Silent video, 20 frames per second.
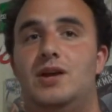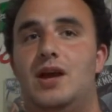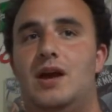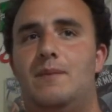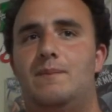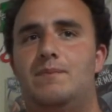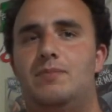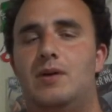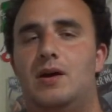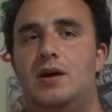
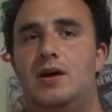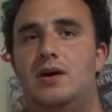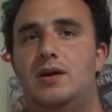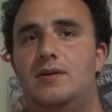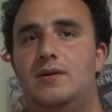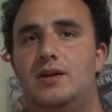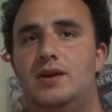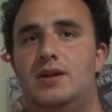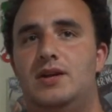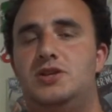
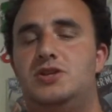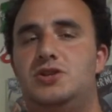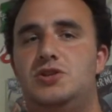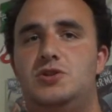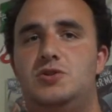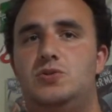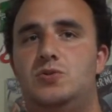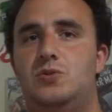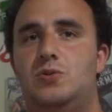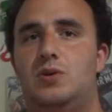
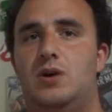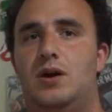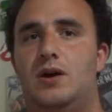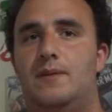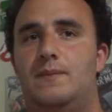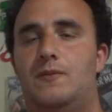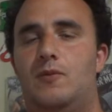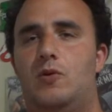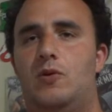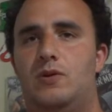
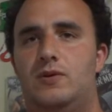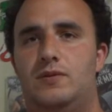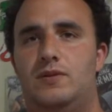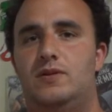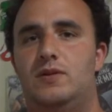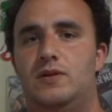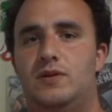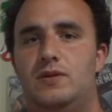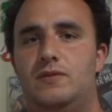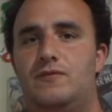
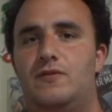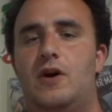the